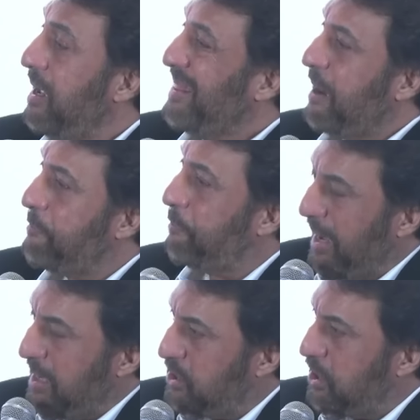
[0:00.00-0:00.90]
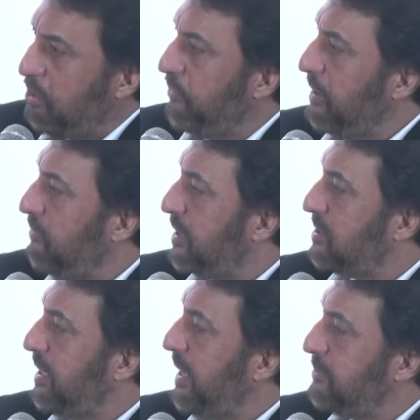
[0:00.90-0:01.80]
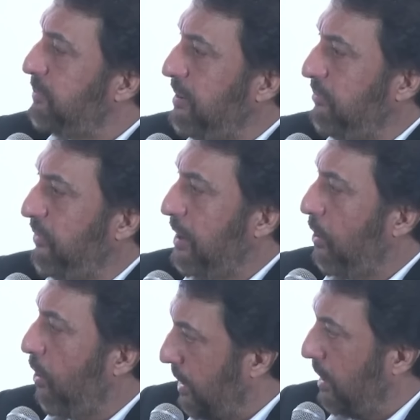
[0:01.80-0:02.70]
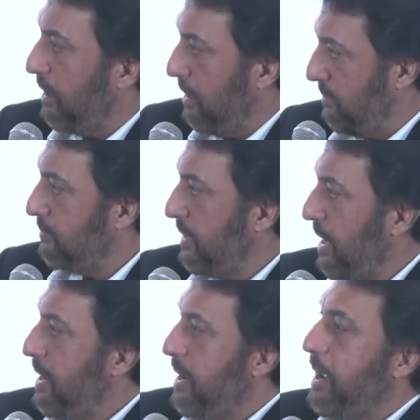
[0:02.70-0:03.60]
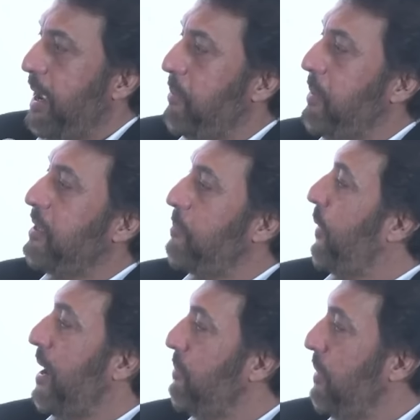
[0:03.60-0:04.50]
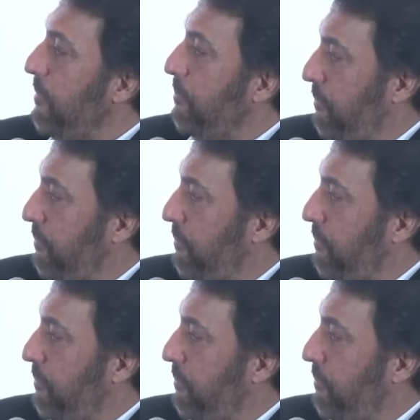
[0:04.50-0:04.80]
their pie chart of investing has been phenomenal. Mm-hmm. I mean, the primary